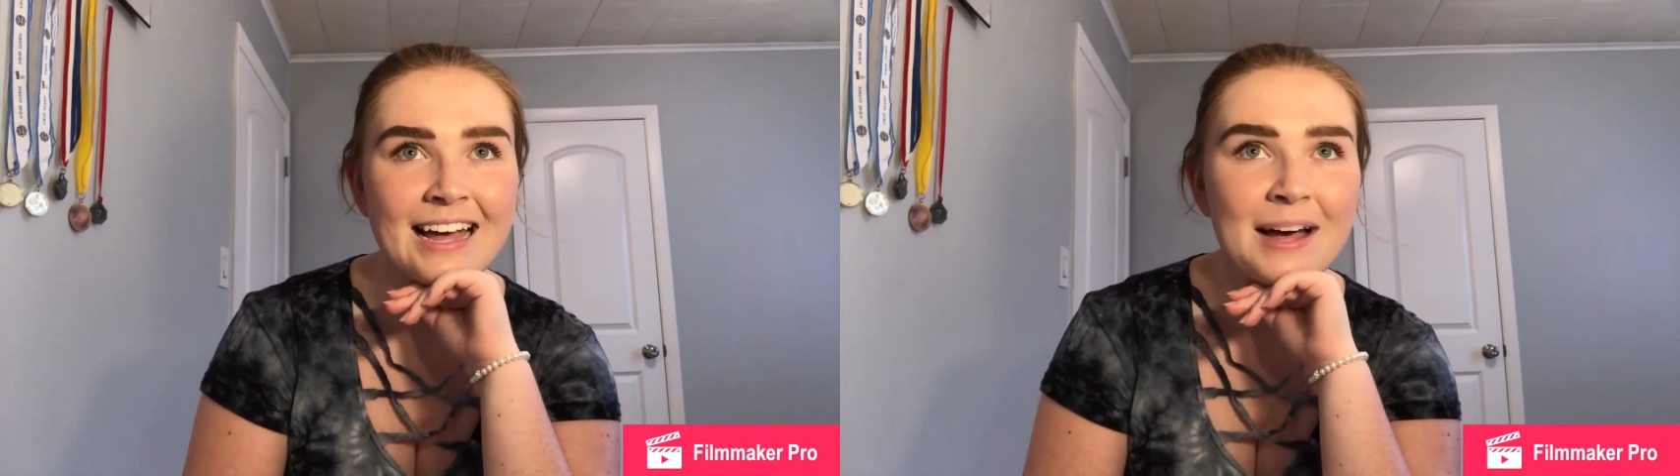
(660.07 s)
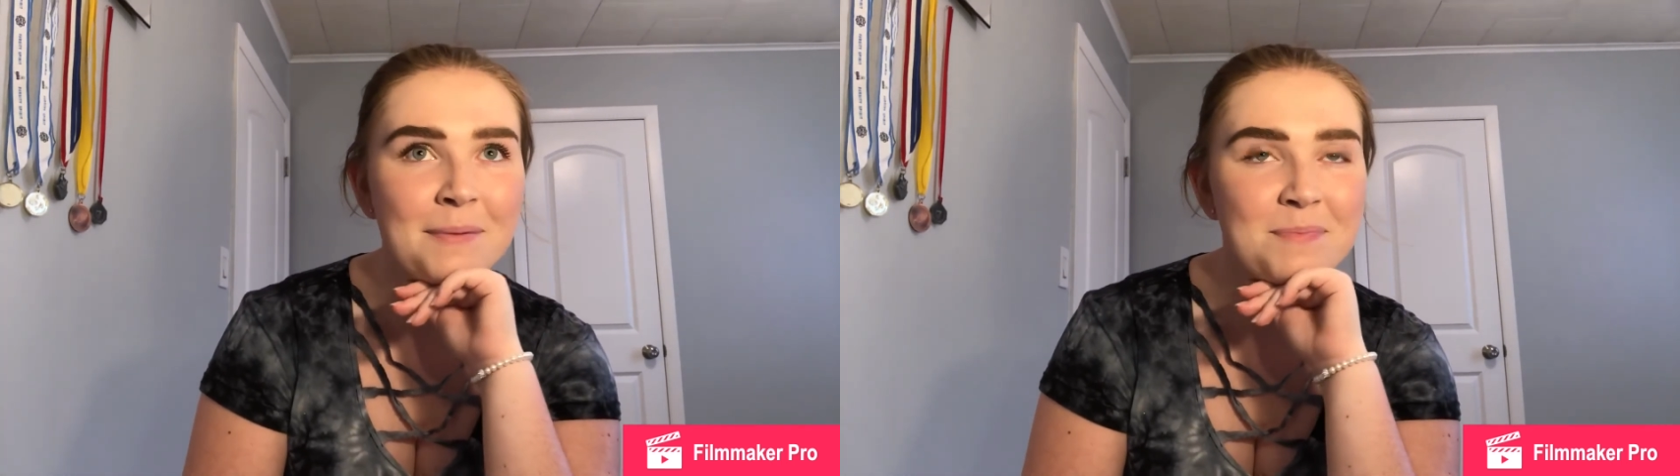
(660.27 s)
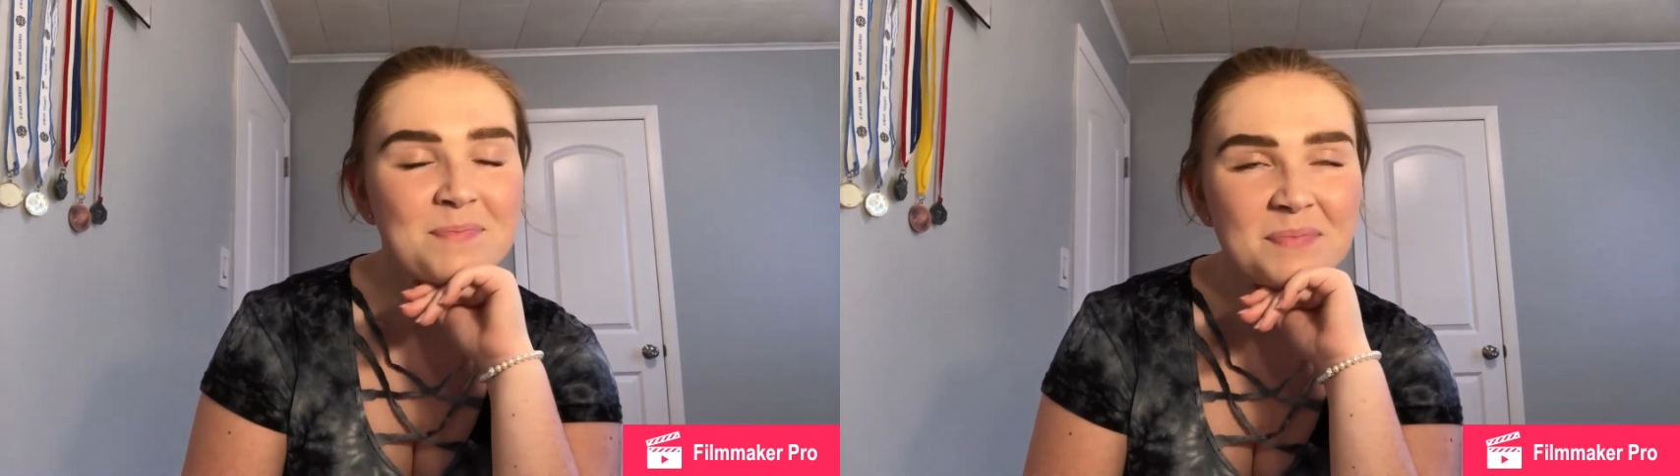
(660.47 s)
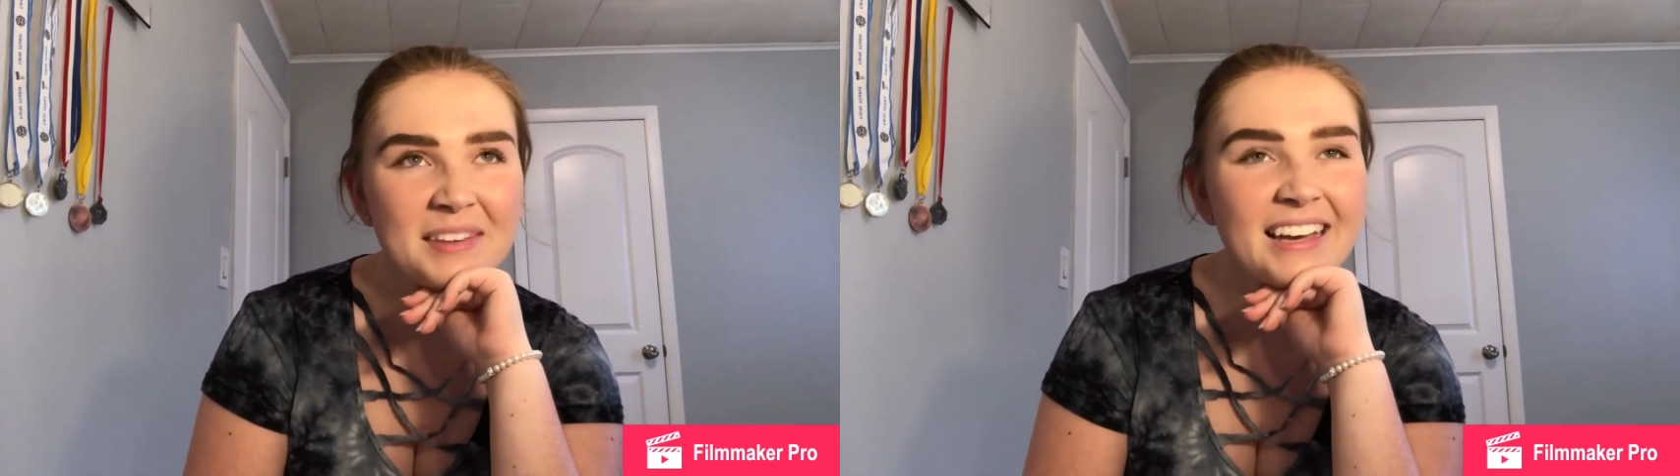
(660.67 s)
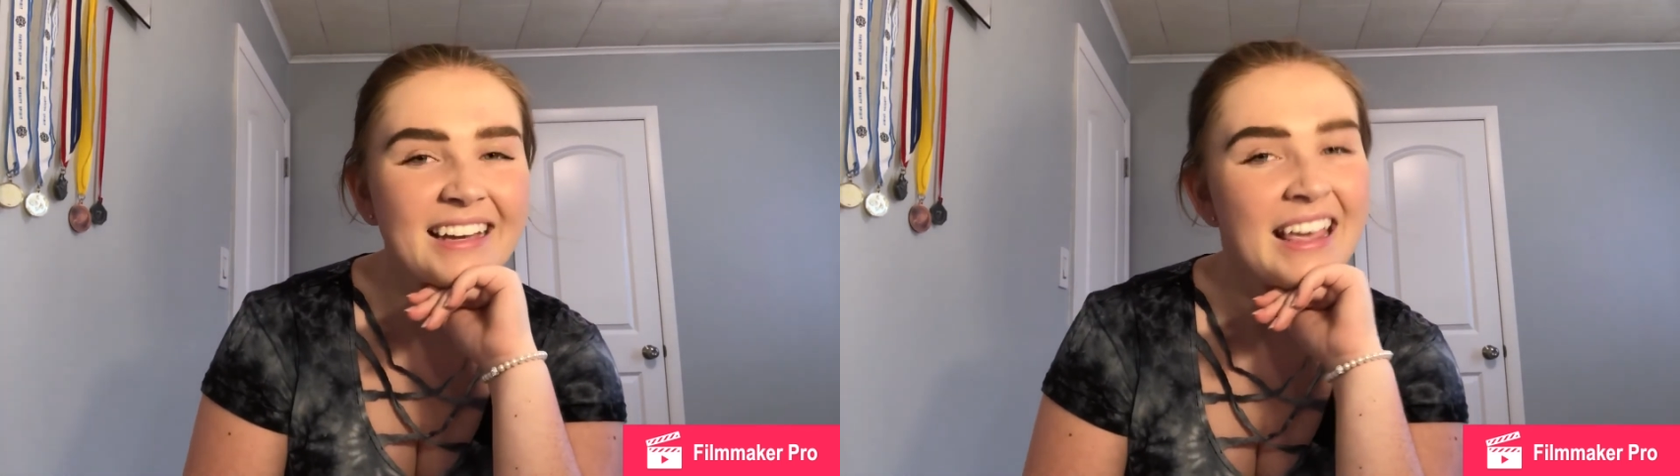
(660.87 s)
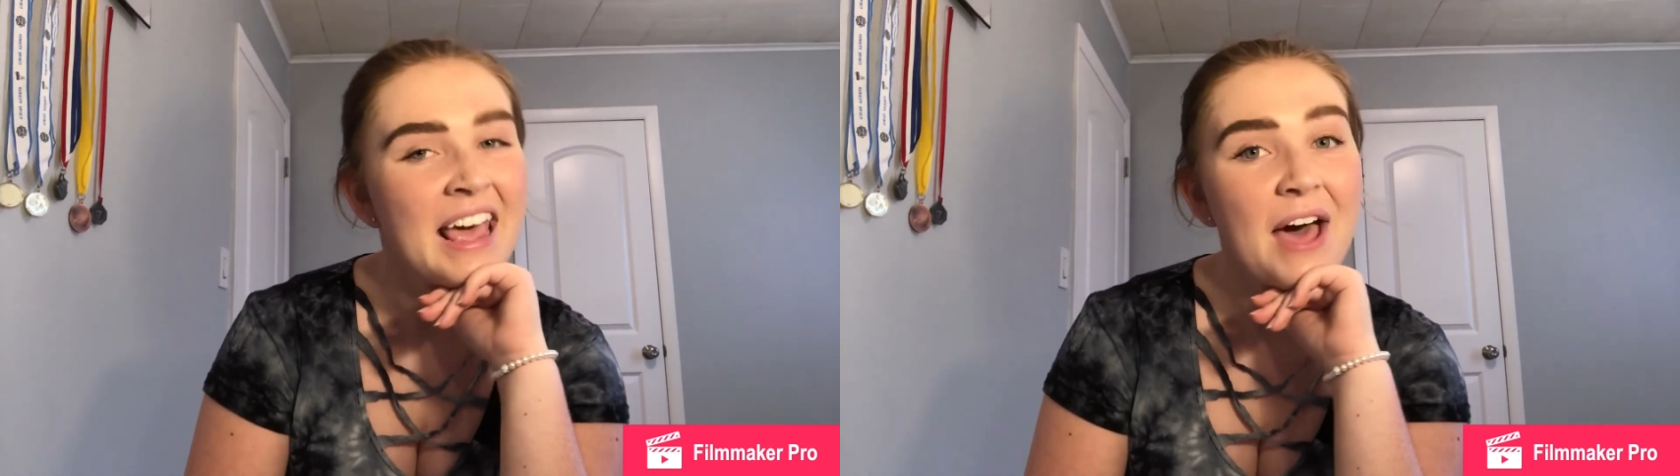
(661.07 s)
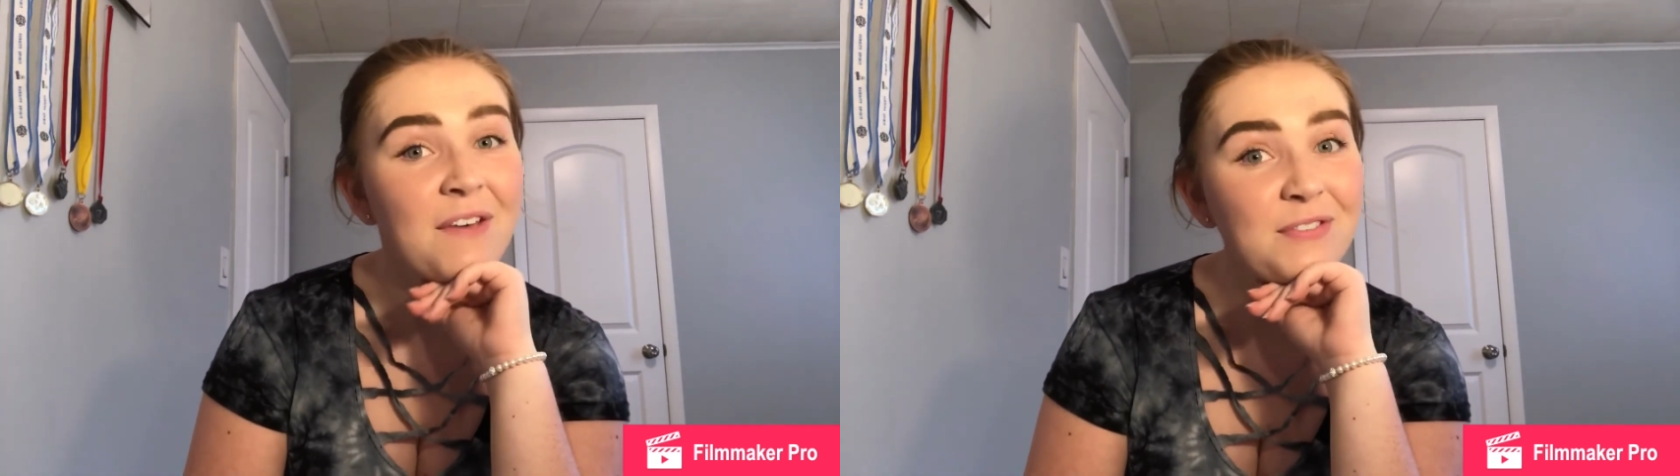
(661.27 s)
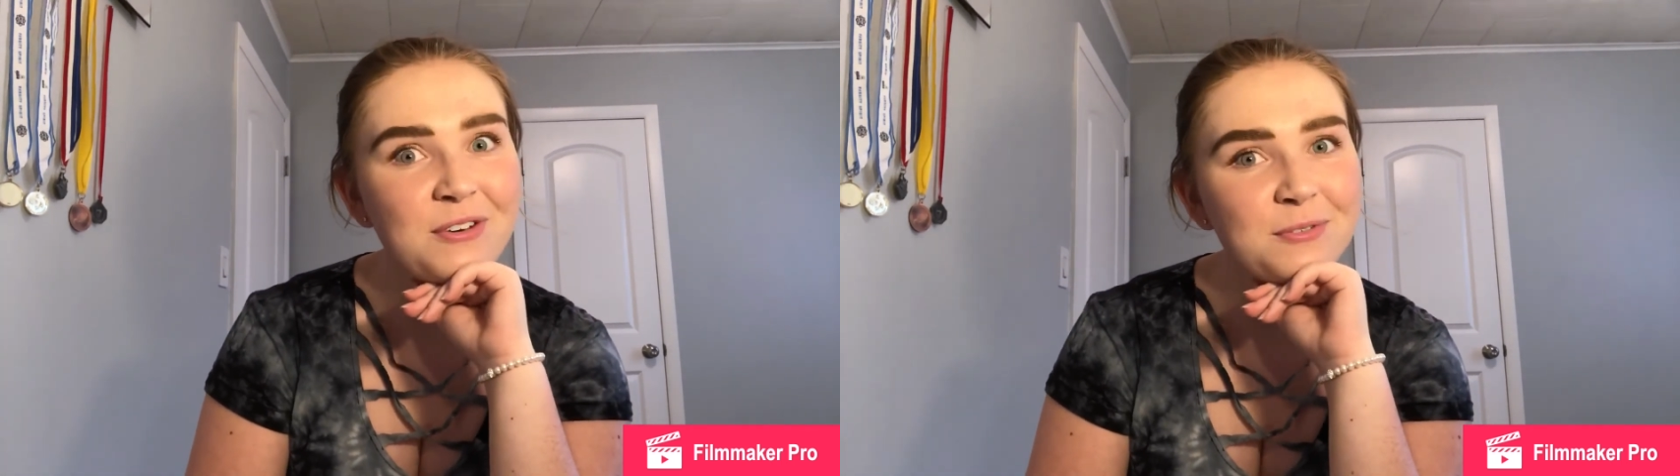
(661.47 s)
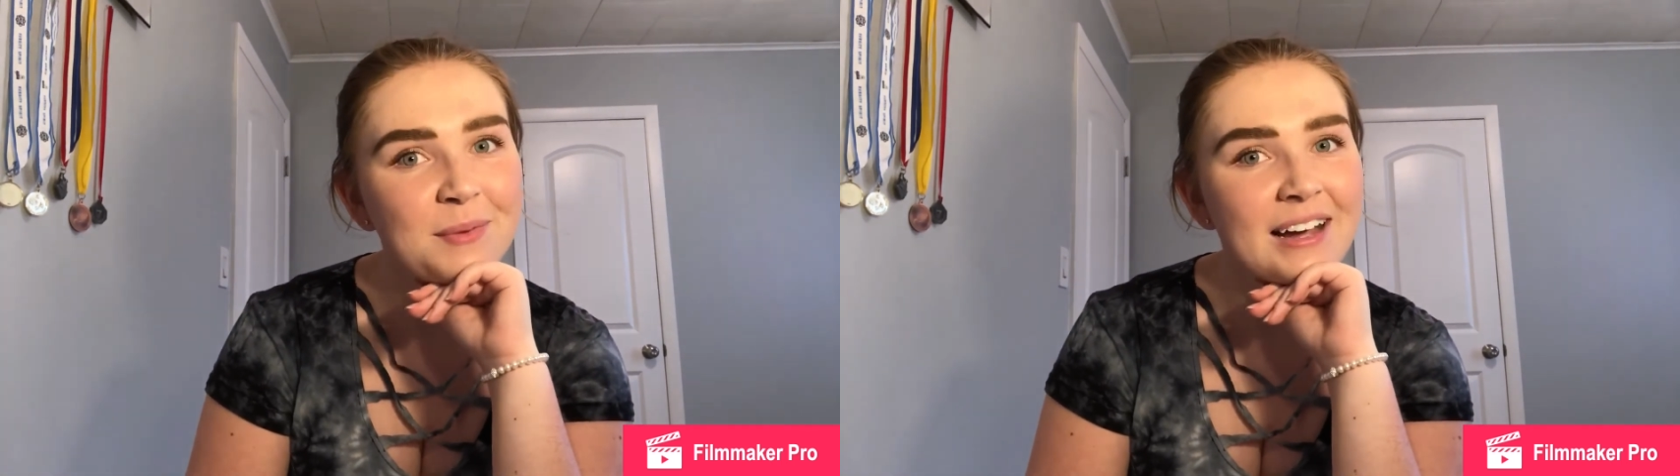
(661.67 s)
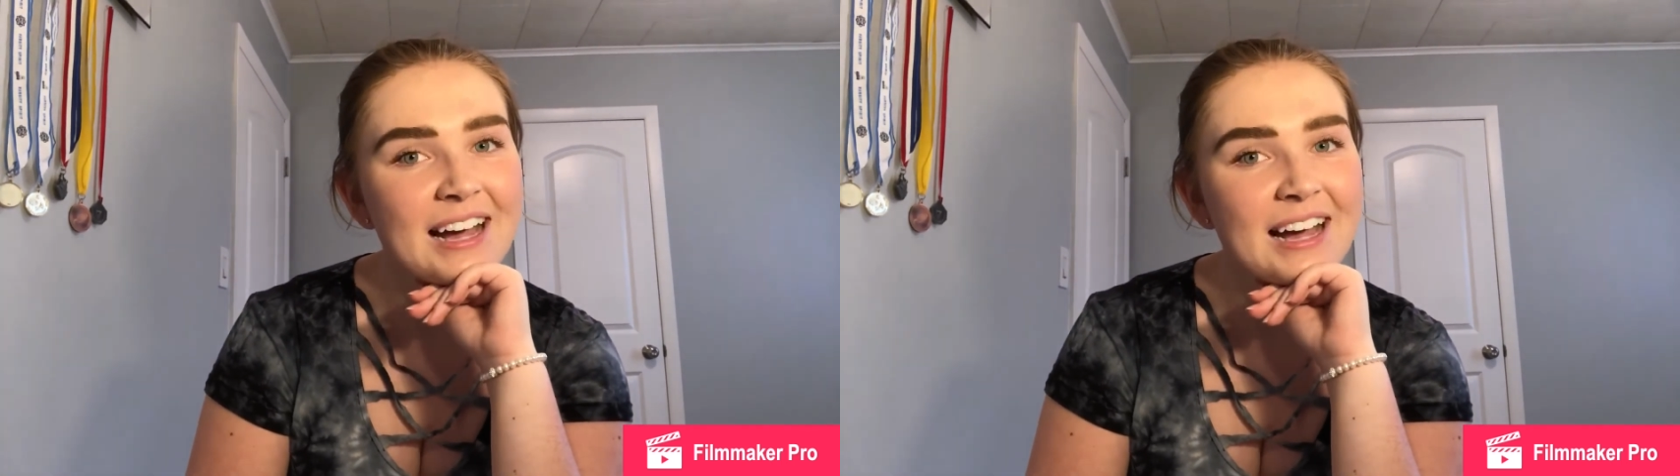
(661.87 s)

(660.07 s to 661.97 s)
a few of them are